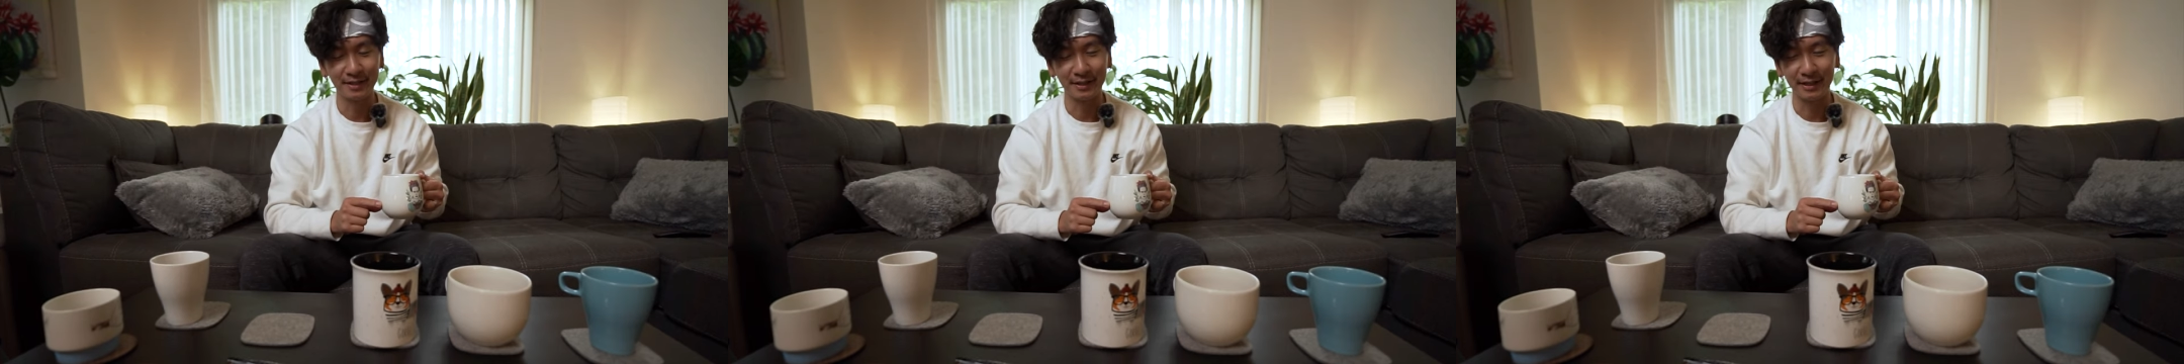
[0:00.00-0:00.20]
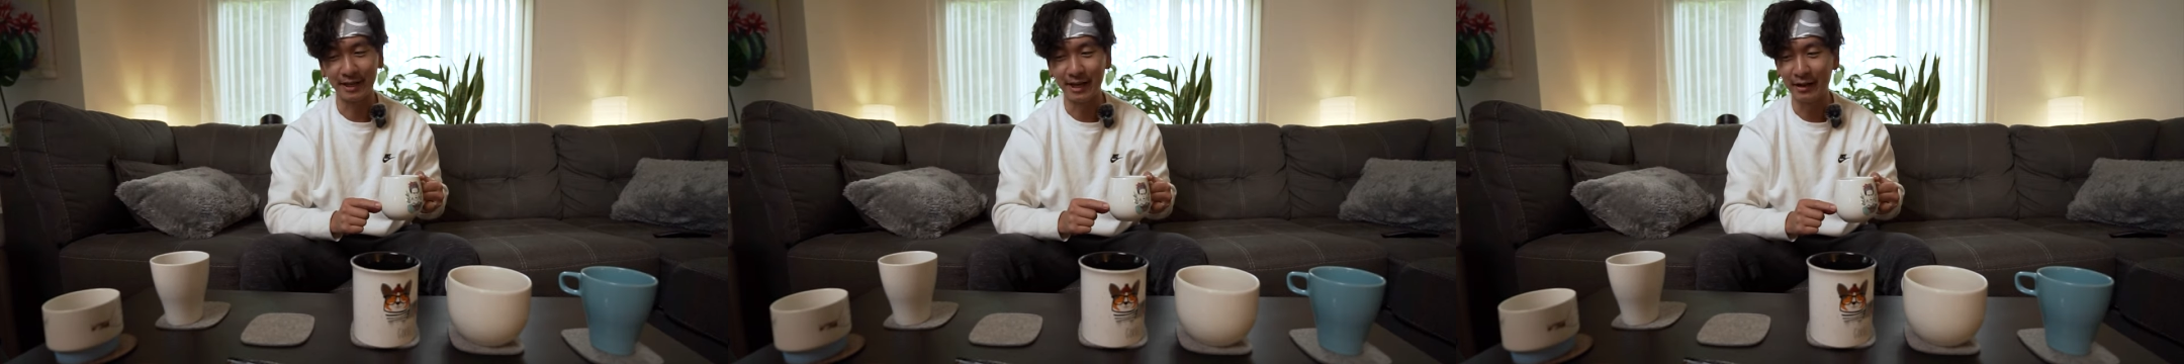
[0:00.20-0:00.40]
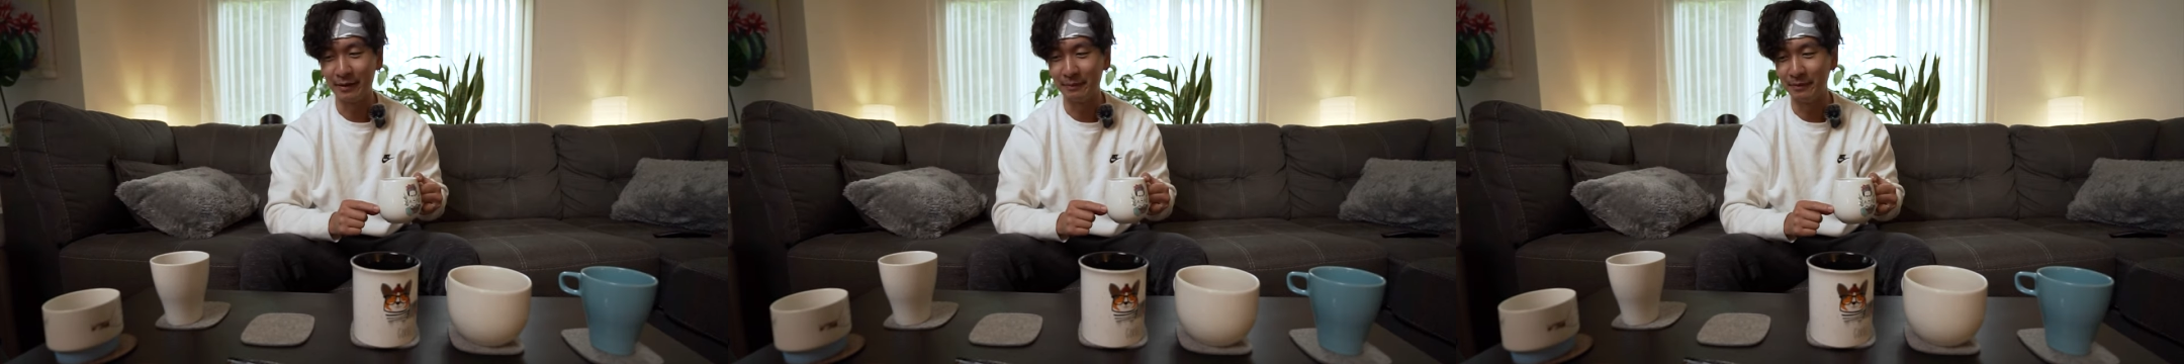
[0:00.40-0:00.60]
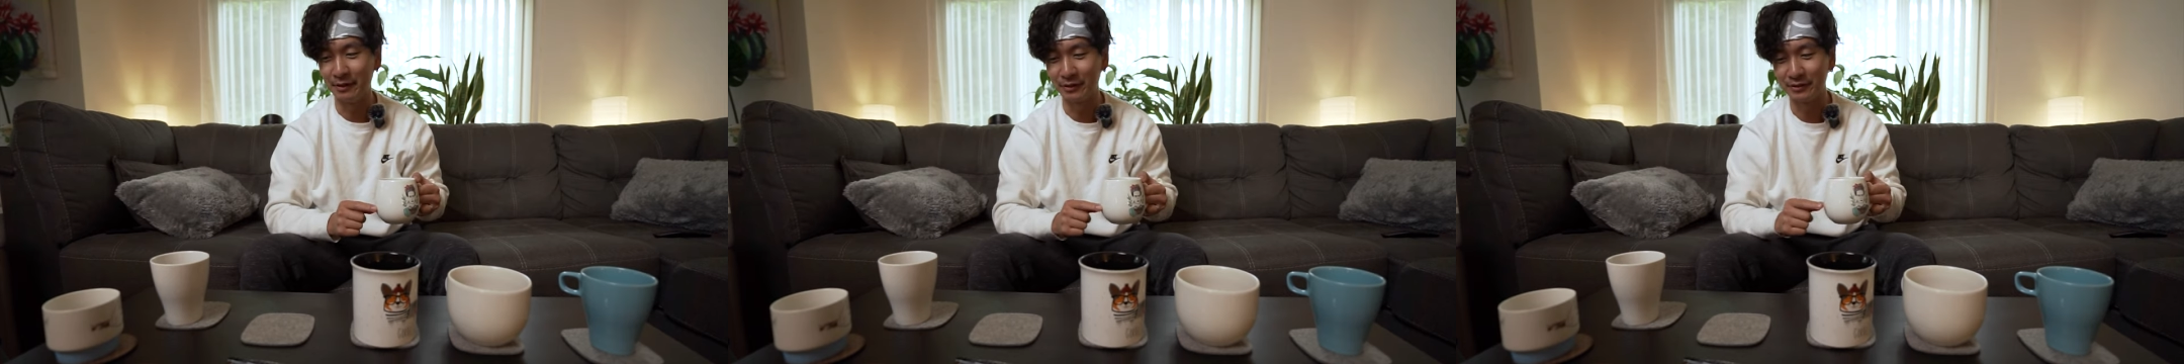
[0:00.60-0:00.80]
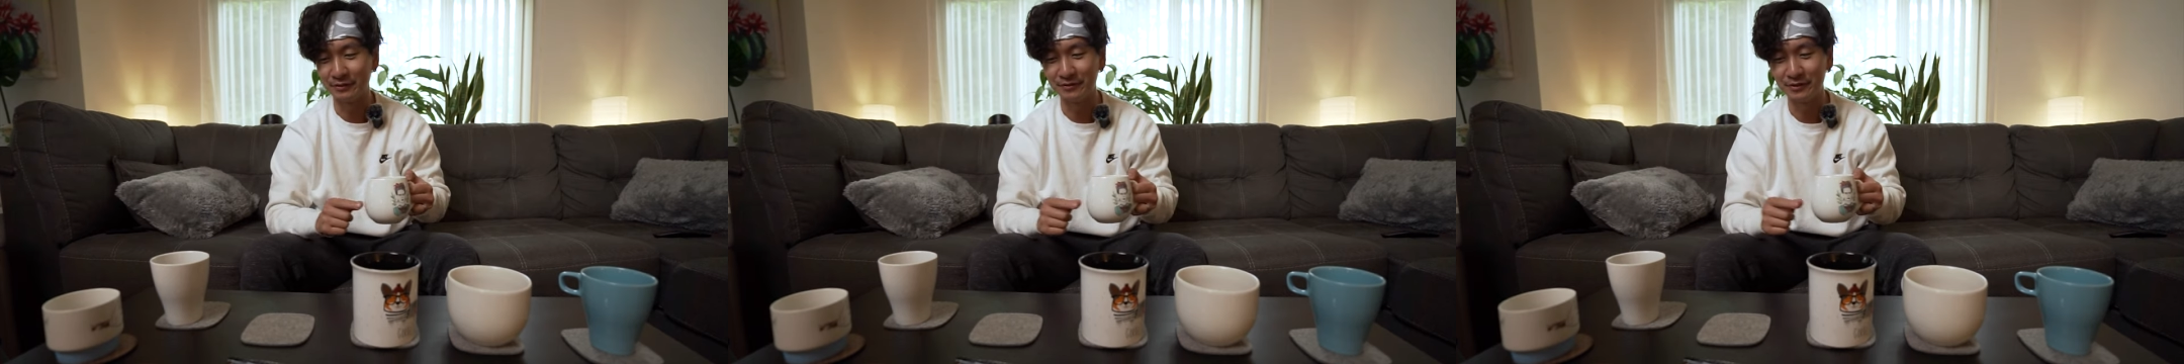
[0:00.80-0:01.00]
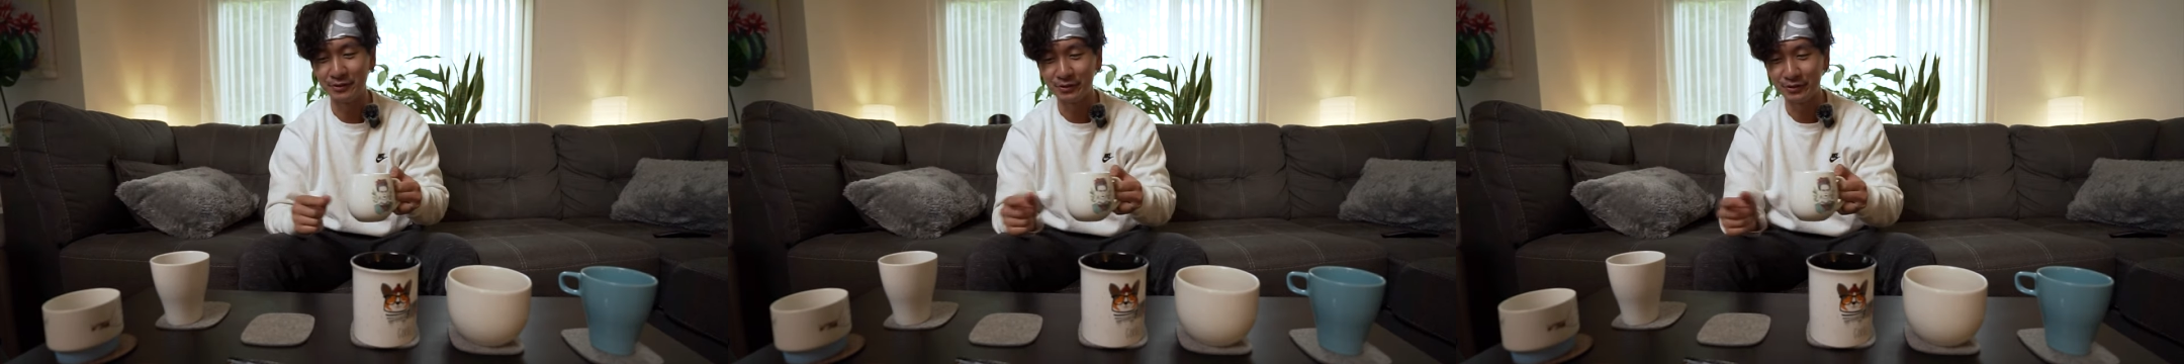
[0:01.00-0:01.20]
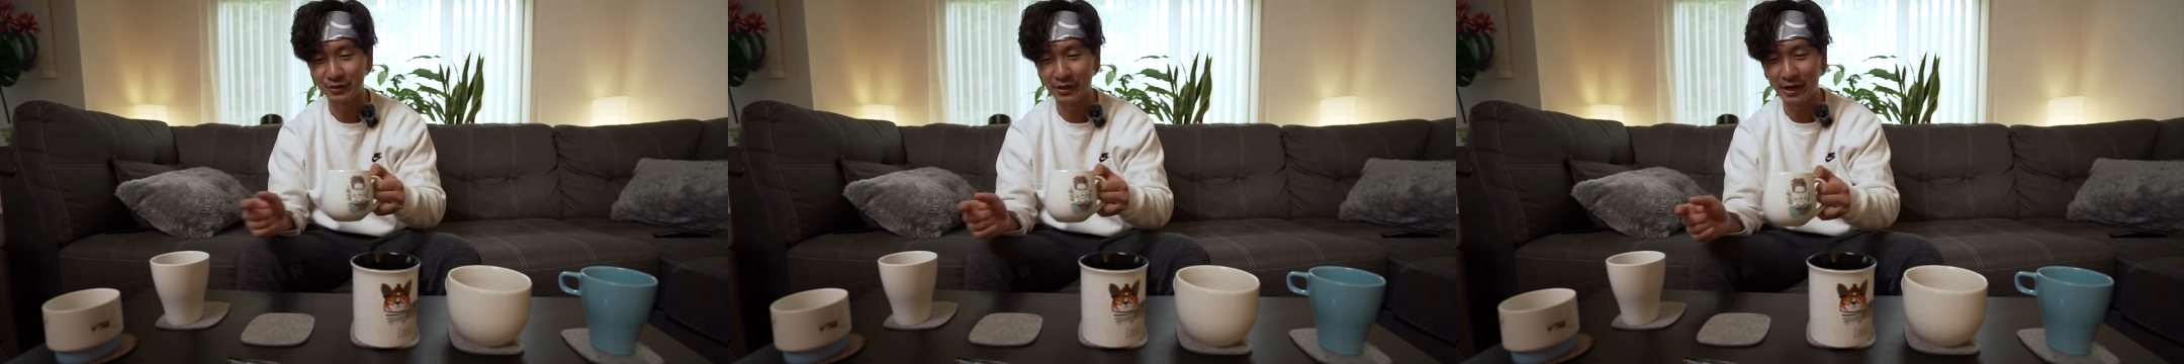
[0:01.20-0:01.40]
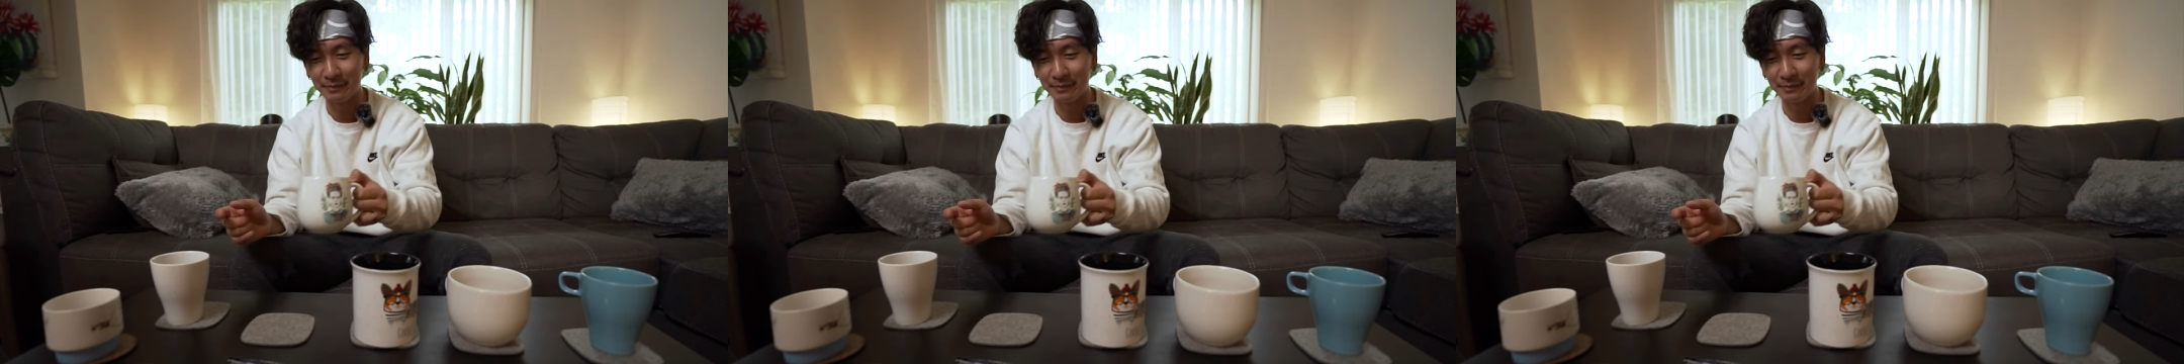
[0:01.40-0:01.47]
And now I'm all confused. So